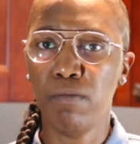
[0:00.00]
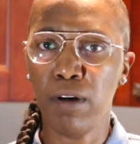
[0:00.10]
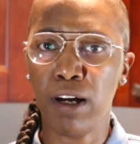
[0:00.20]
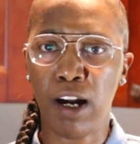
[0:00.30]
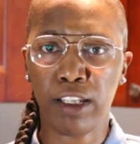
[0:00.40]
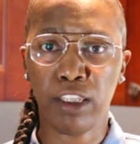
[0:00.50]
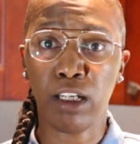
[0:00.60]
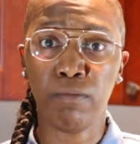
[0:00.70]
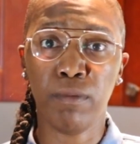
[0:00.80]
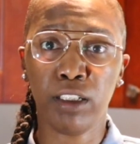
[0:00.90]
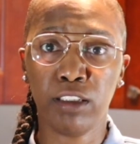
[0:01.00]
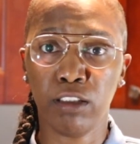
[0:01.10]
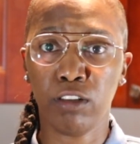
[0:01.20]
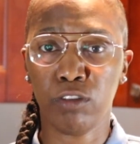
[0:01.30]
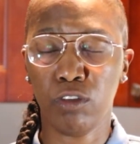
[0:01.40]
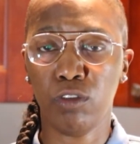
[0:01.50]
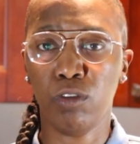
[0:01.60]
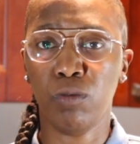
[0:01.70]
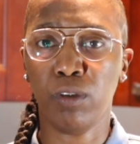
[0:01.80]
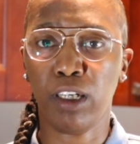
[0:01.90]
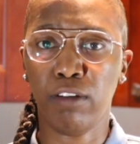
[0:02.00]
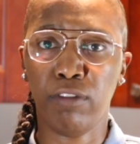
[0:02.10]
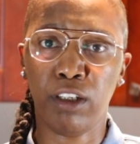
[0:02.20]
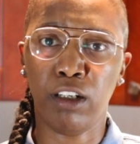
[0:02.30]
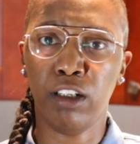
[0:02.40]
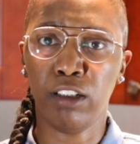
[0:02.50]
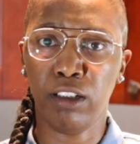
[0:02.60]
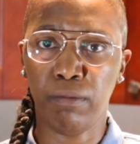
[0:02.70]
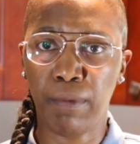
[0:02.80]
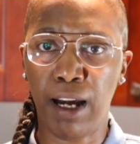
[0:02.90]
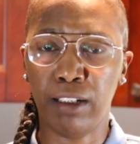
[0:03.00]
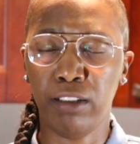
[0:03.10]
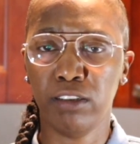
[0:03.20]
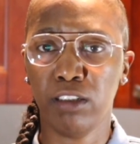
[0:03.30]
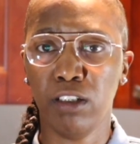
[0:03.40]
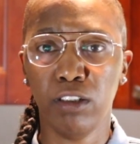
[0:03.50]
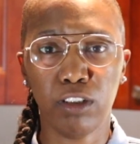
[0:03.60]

But I think mixing the two will give it a good balance.